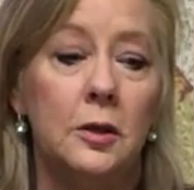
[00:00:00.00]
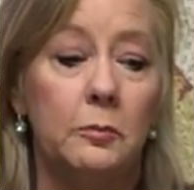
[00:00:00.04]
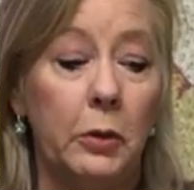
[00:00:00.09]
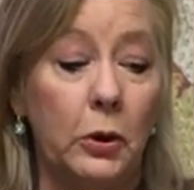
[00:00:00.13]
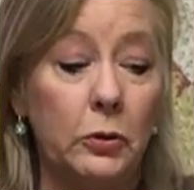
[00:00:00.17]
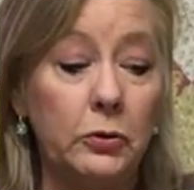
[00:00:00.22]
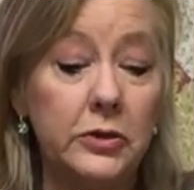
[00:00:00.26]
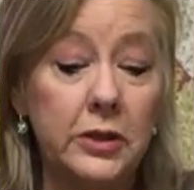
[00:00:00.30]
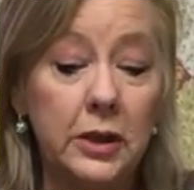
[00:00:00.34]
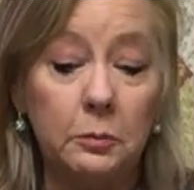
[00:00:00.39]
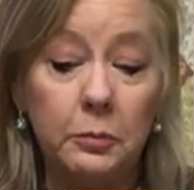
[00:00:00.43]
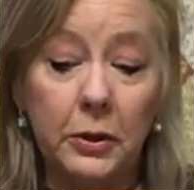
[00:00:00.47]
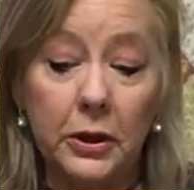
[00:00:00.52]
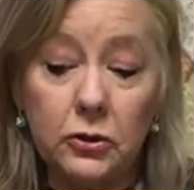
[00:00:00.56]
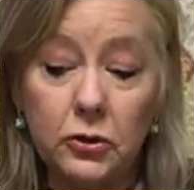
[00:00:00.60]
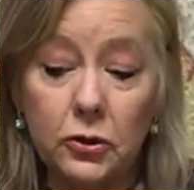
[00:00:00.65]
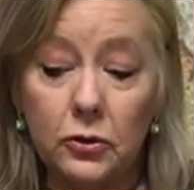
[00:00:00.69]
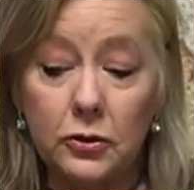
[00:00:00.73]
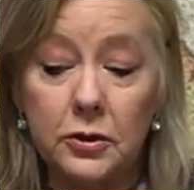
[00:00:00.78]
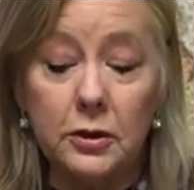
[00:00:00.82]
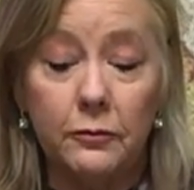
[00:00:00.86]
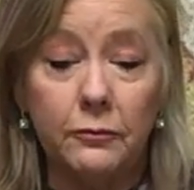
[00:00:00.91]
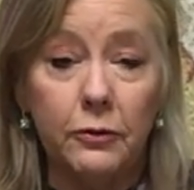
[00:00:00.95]
posting
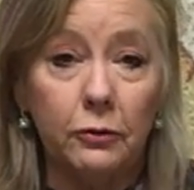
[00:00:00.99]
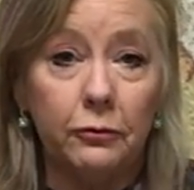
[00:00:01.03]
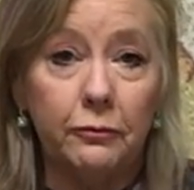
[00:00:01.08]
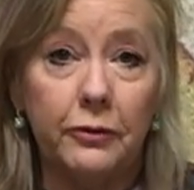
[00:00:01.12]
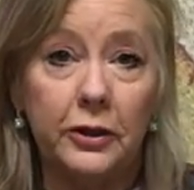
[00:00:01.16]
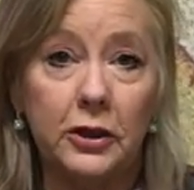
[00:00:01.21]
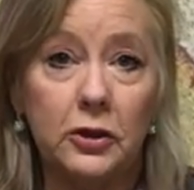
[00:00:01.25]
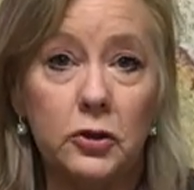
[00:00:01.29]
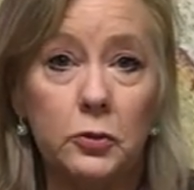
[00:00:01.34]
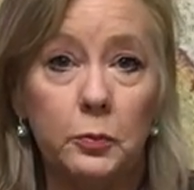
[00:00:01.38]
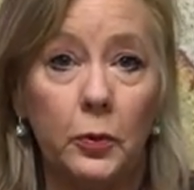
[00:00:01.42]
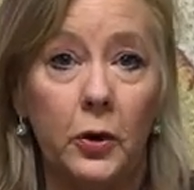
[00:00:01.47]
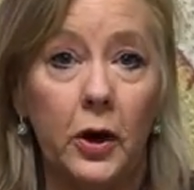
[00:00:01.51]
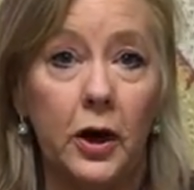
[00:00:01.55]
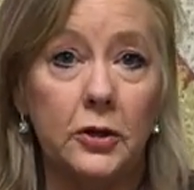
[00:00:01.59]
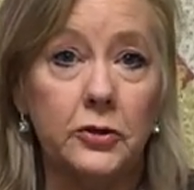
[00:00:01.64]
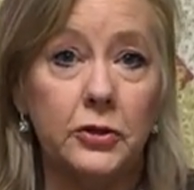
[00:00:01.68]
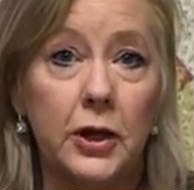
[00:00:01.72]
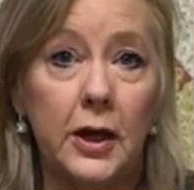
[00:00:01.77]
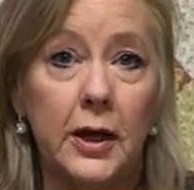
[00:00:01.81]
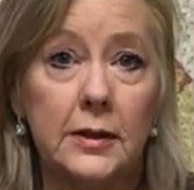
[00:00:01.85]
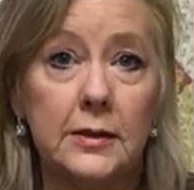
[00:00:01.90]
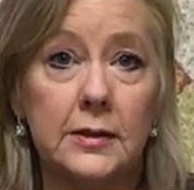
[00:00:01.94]
pictures of your finished
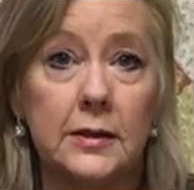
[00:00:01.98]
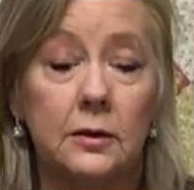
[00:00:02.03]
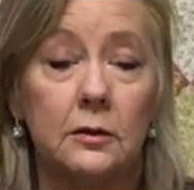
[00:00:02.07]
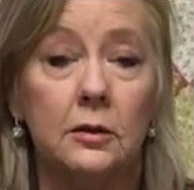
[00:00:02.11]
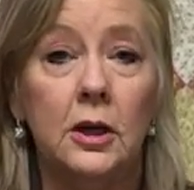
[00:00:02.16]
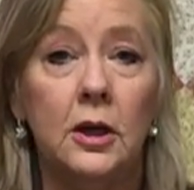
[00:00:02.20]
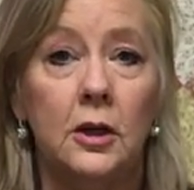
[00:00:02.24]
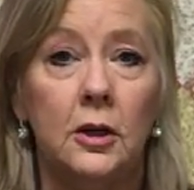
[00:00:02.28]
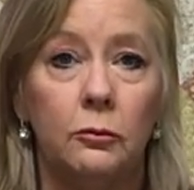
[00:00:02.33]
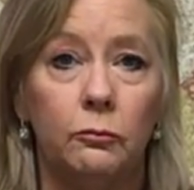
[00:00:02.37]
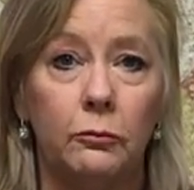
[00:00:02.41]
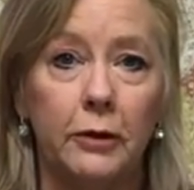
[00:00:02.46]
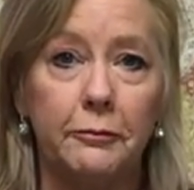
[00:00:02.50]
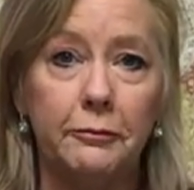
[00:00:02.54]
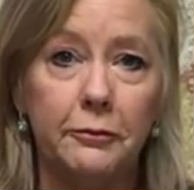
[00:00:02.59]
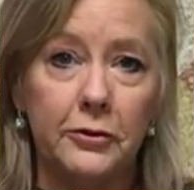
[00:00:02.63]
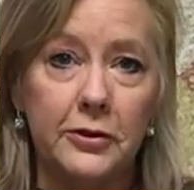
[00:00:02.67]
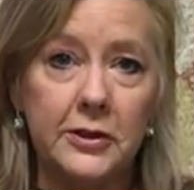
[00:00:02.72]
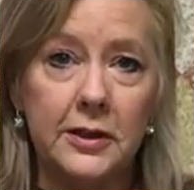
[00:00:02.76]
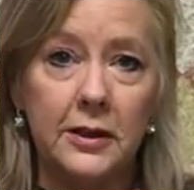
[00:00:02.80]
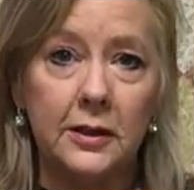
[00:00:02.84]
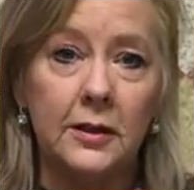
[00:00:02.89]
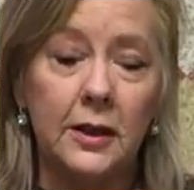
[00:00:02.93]
projects and
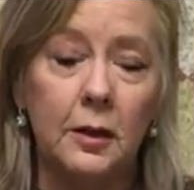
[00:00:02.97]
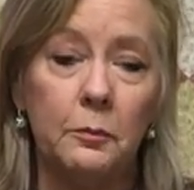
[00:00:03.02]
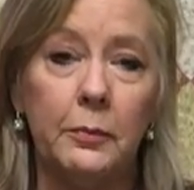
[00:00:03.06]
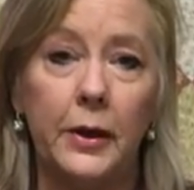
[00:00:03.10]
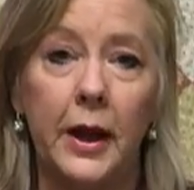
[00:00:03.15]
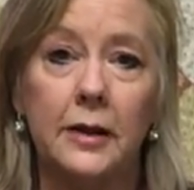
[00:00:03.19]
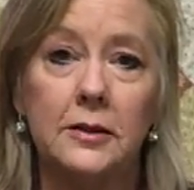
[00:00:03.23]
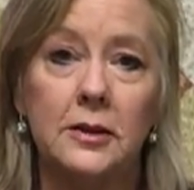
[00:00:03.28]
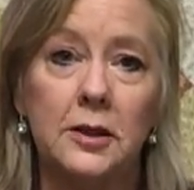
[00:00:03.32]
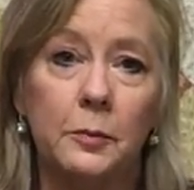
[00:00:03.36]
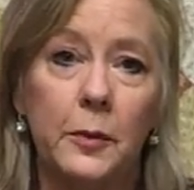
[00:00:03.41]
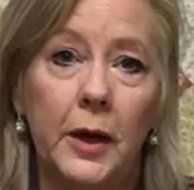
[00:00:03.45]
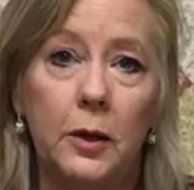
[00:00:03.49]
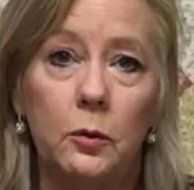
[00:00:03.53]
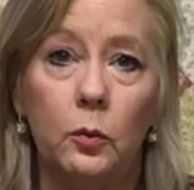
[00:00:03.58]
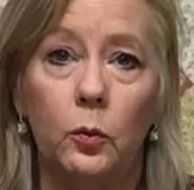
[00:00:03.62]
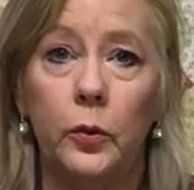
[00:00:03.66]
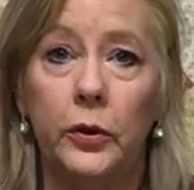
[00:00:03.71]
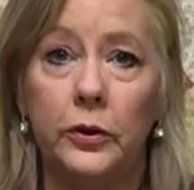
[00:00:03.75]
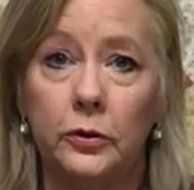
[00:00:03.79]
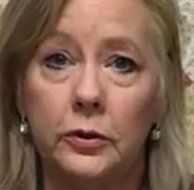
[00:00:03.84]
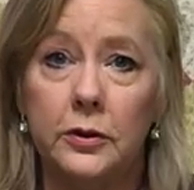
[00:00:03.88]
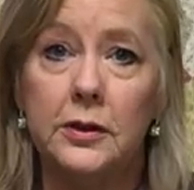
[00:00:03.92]
referencing them back to my
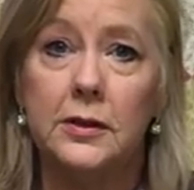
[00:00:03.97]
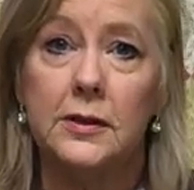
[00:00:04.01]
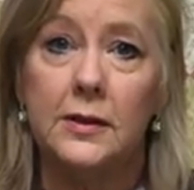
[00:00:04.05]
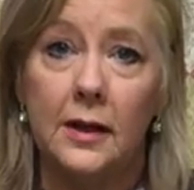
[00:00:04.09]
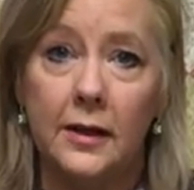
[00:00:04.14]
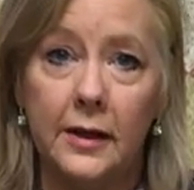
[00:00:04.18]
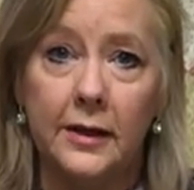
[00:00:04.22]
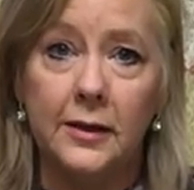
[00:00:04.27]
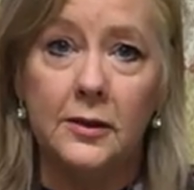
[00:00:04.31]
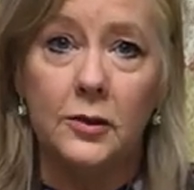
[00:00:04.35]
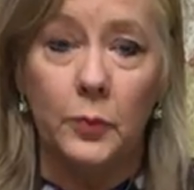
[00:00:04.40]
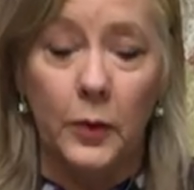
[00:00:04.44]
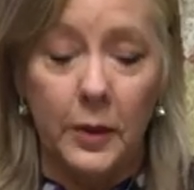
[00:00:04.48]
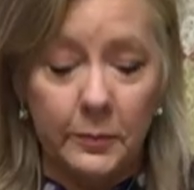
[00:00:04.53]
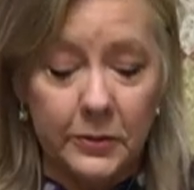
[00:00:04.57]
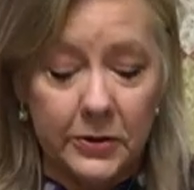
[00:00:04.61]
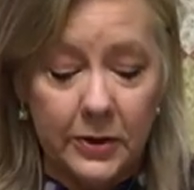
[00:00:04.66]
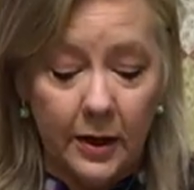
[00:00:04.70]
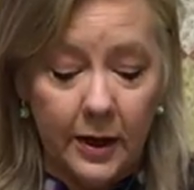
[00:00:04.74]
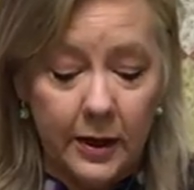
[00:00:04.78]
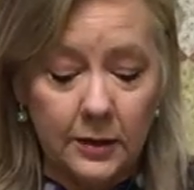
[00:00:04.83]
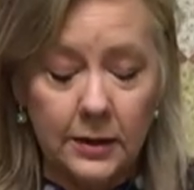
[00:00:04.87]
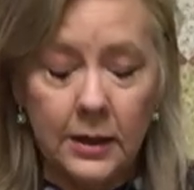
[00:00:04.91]
Winner Designs
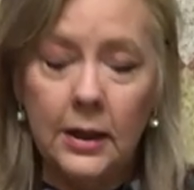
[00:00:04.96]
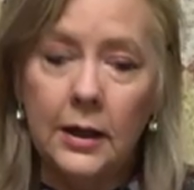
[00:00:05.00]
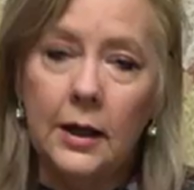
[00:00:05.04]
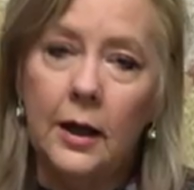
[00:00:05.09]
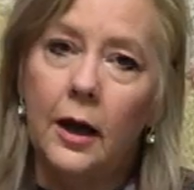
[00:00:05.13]
website.